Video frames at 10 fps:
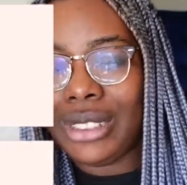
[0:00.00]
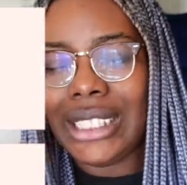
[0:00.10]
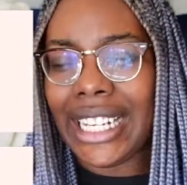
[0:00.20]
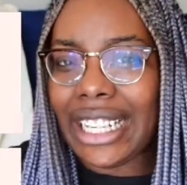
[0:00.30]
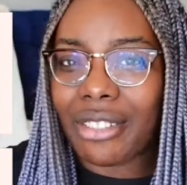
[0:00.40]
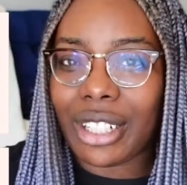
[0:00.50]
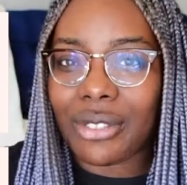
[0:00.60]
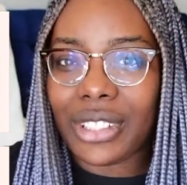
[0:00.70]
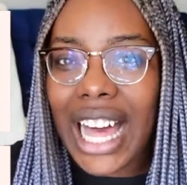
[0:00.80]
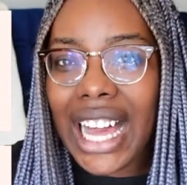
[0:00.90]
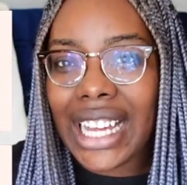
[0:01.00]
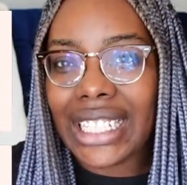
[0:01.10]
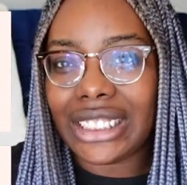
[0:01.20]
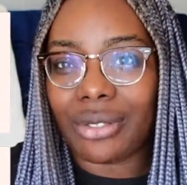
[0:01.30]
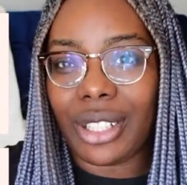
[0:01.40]
dating red
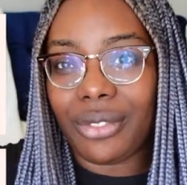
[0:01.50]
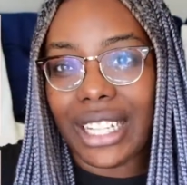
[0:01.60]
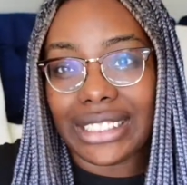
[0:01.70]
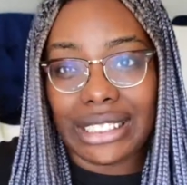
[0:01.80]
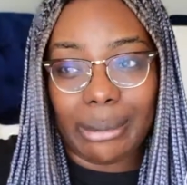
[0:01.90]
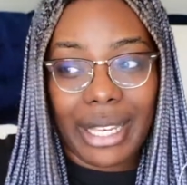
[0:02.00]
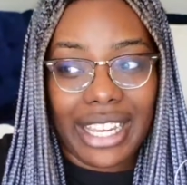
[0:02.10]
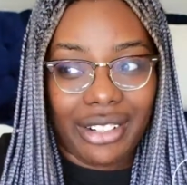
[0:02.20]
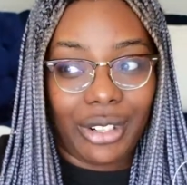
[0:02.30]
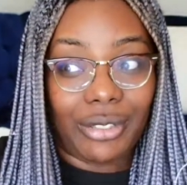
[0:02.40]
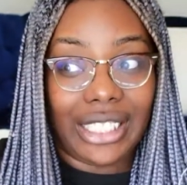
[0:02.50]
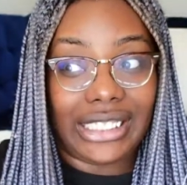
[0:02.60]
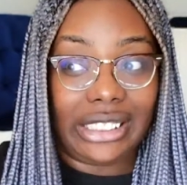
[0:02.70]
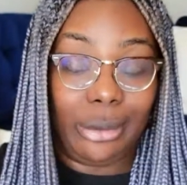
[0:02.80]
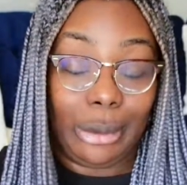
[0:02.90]
flags, red flags in a man, red
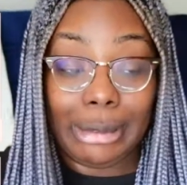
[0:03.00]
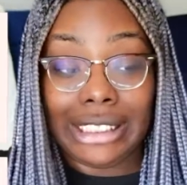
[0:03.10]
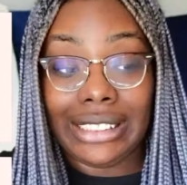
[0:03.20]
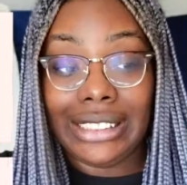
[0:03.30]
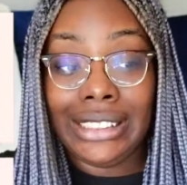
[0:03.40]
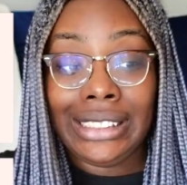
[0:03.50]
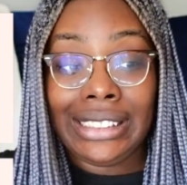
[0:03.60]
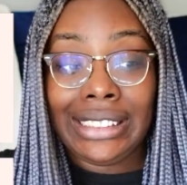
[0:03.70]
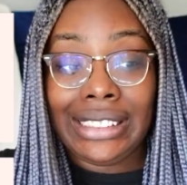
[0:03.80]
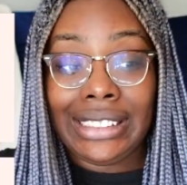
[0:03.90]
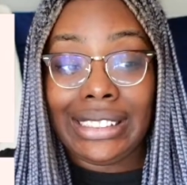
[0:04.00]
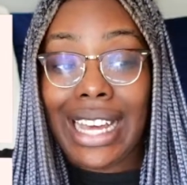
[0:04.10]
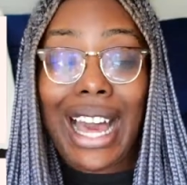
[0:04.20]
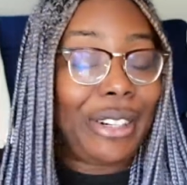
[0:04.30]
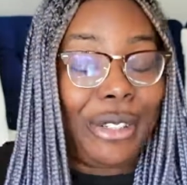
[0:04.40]
flags in a woman.
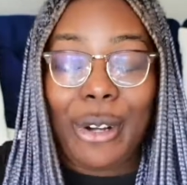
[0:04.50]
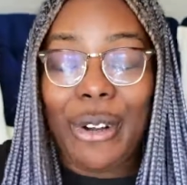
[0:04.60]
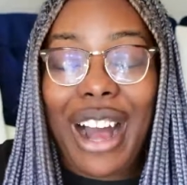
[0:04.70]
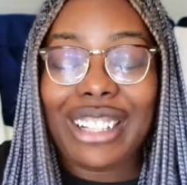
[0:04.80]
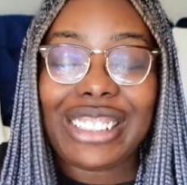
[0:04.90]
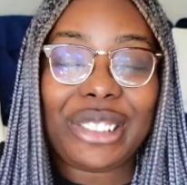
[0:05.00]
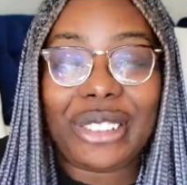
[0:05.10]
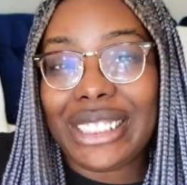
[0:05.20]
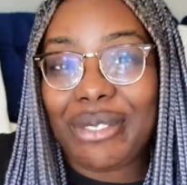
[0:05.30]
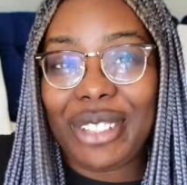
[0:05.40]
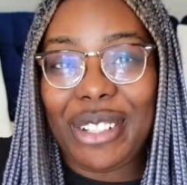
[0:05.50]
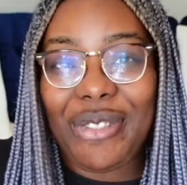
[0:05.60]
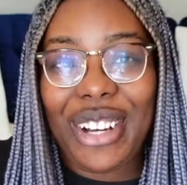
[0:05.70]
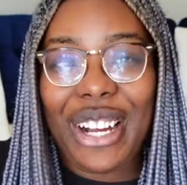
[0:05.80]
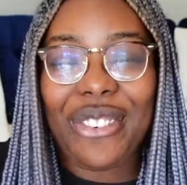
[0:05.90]
I don't know. I'll situate
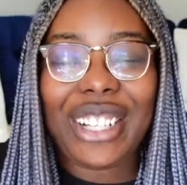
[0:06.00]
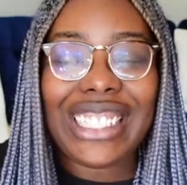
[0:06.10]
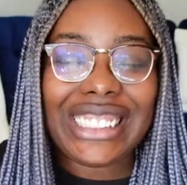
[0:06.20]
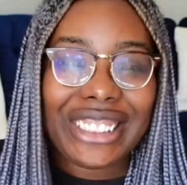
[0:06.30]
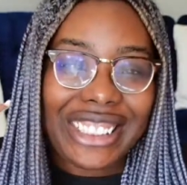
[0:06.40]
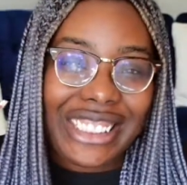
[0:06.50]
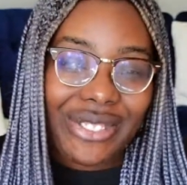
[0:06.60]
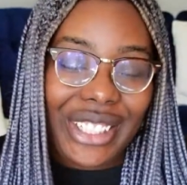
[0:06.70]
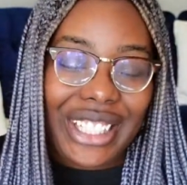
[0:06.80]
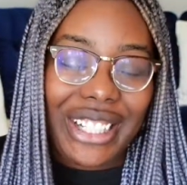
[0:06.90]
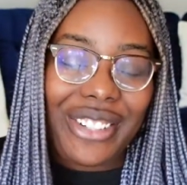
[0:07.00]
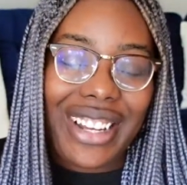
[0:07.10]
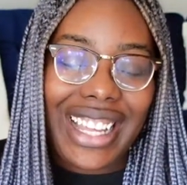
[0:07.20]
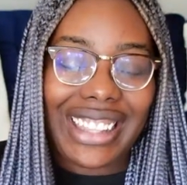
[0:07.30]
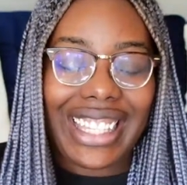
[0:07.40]
something. But I hope you guys enjoyed this
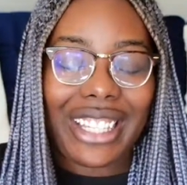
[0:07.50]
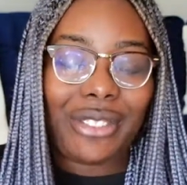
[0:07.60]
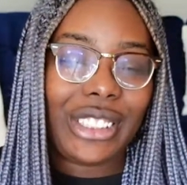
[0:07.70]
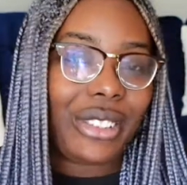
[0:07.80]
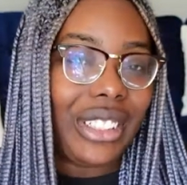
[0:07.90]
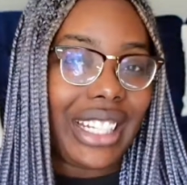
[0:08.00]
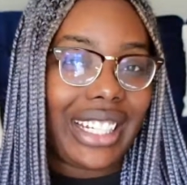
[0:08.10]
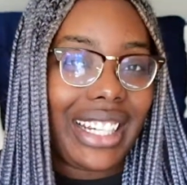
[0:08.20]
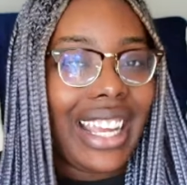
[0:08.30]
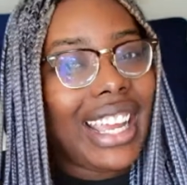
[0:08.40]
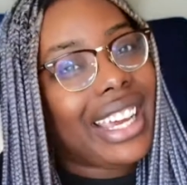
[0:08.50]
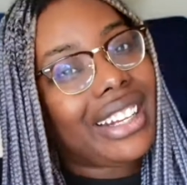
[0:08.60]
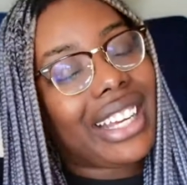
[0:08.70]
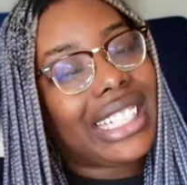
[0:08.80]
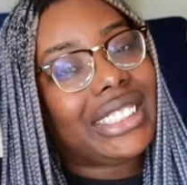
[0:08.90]
video, and thank you for tuning in.
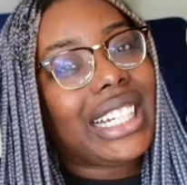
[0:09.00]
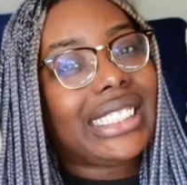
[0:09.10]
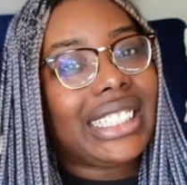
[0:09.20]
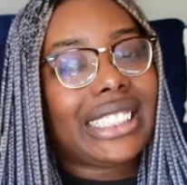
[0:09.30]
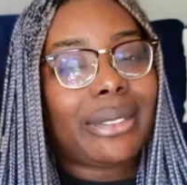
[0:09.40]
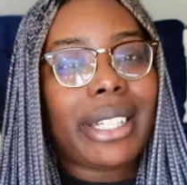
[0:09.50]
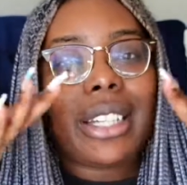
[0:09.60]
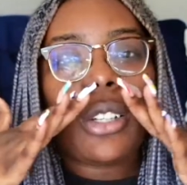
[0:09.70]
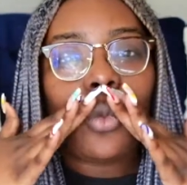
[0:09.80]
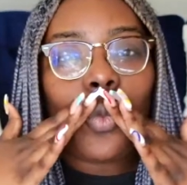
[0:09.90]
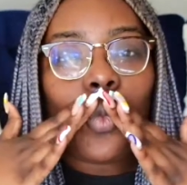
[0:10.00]
And I'll catch you guys next week.